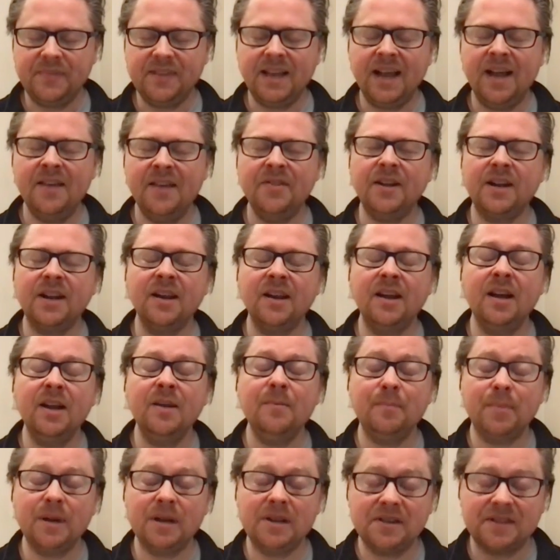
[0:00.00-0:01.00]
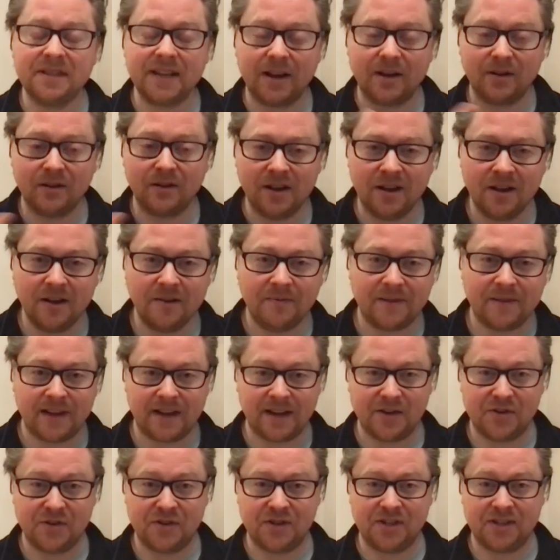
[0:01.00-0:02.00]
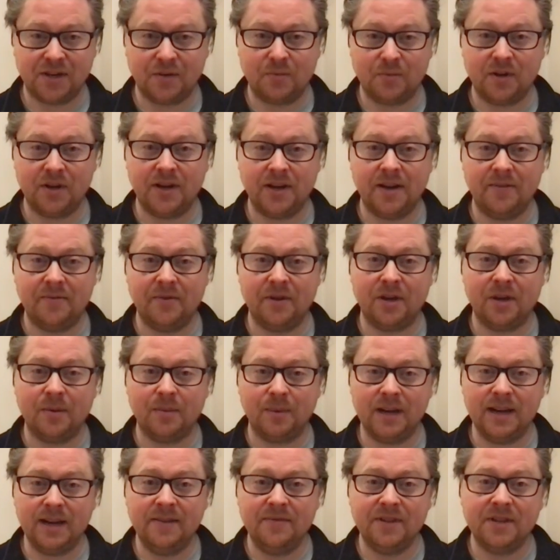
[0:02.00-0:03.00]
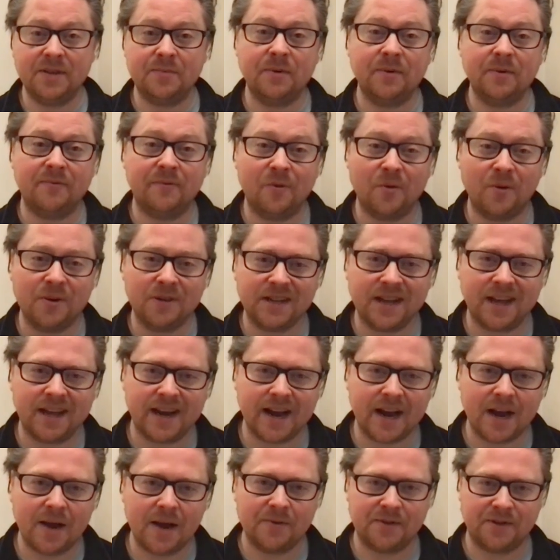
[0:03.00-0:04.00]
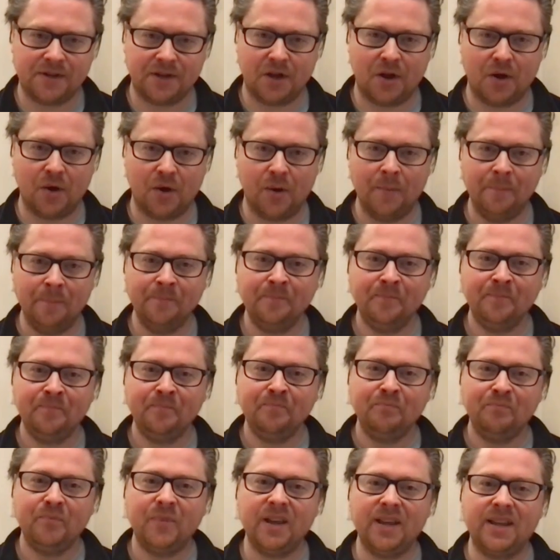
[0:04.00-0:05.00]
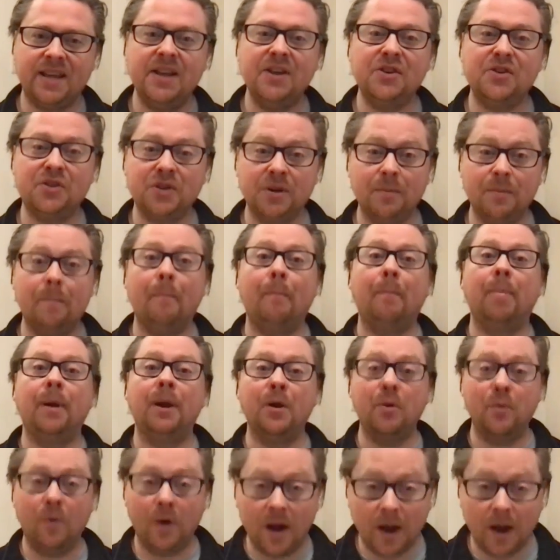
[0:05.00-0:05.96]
And the client burst out laughing and she said, Well, you're never going to believe this. But 48 hours ago, my kitchen blew